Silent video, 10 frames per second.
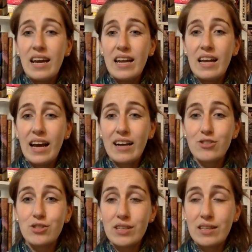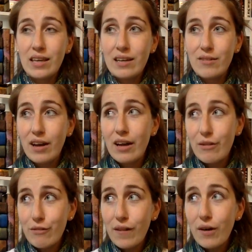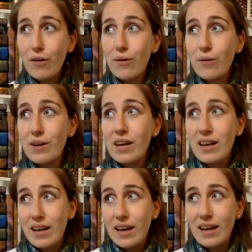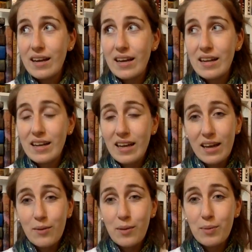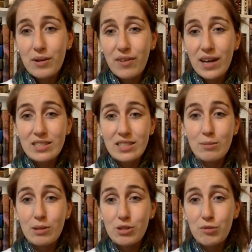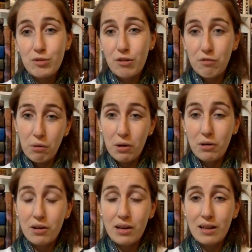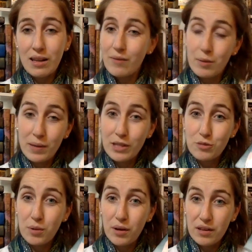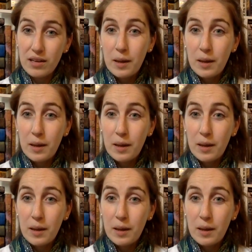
and it actually, like, kind of flowed, and it kind of went pretty fast, especially for a 411-page book.